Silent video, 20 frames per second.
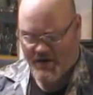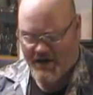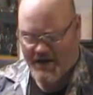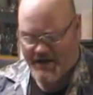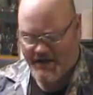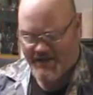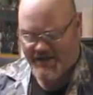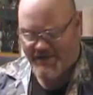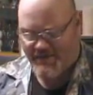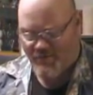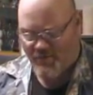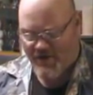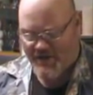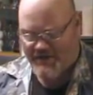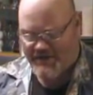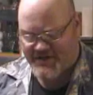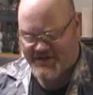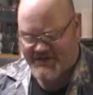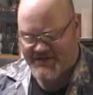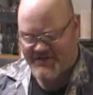I
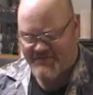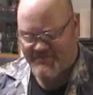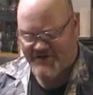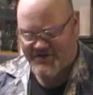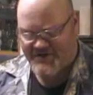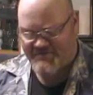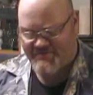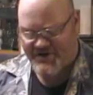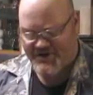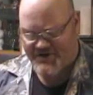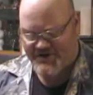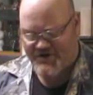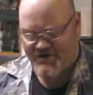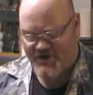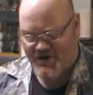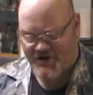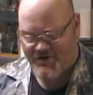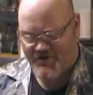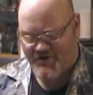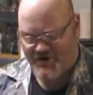want this to be dimensional
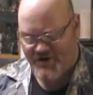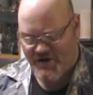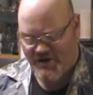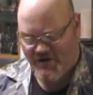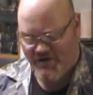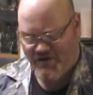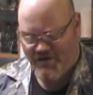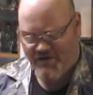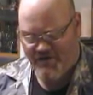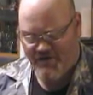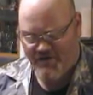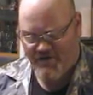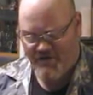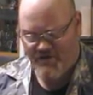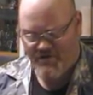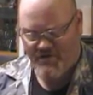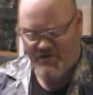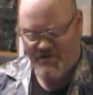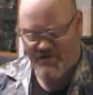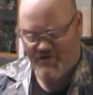underneath
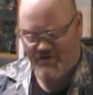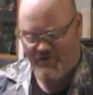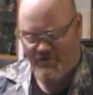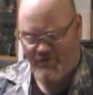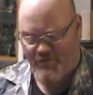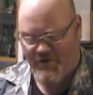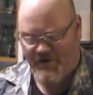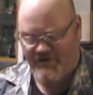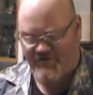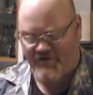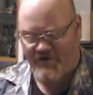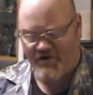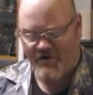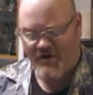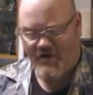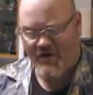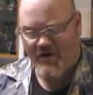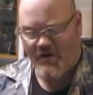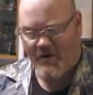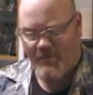the resin,
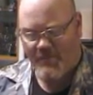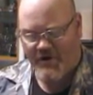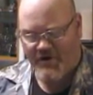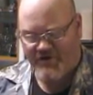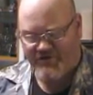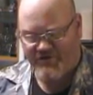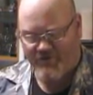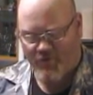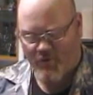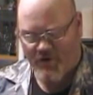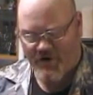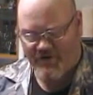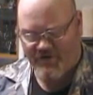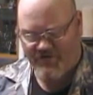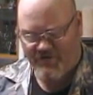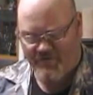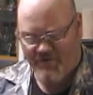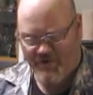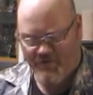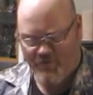but I also want it
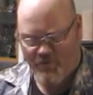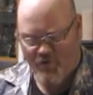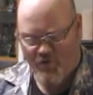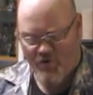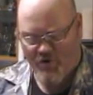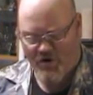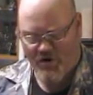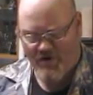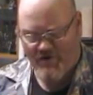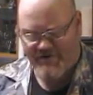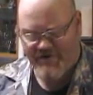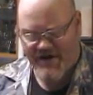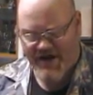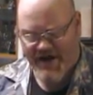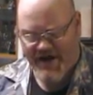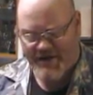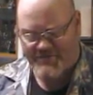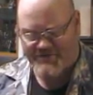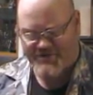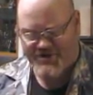to be more of an
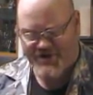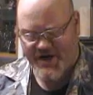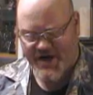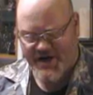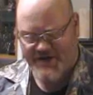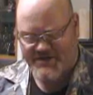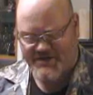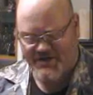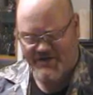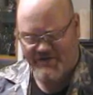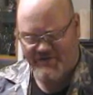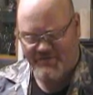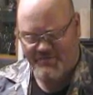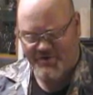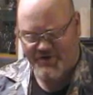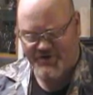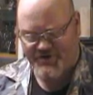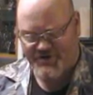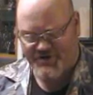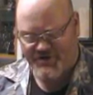abstract of a
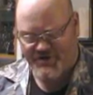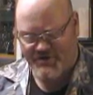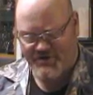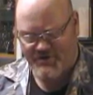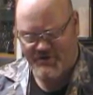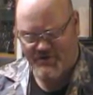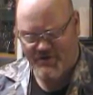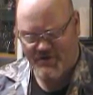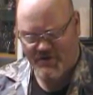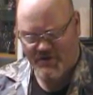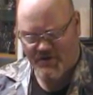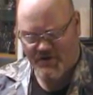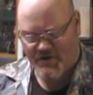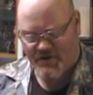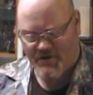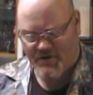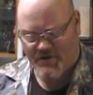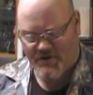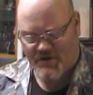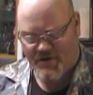person,
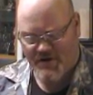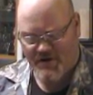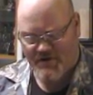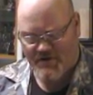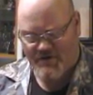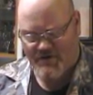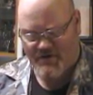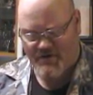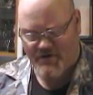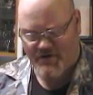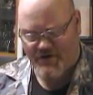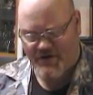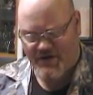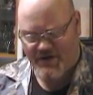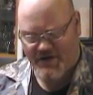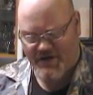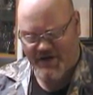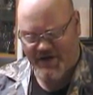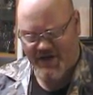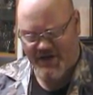not
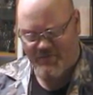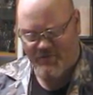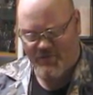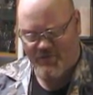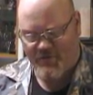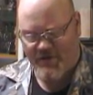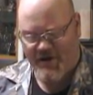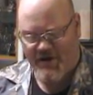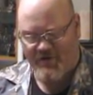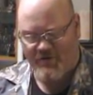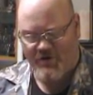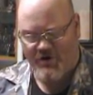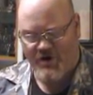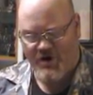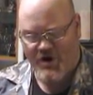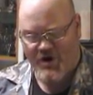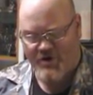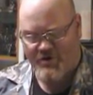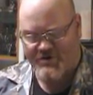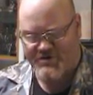looking like anyone
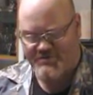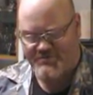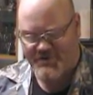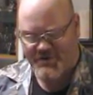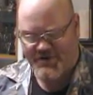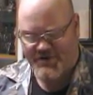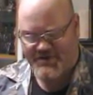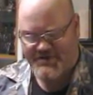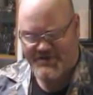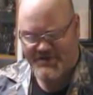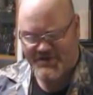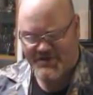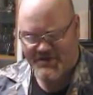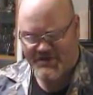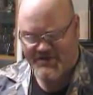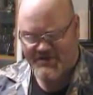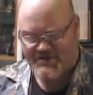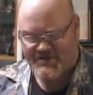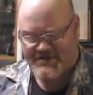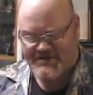knows, because
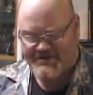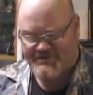this is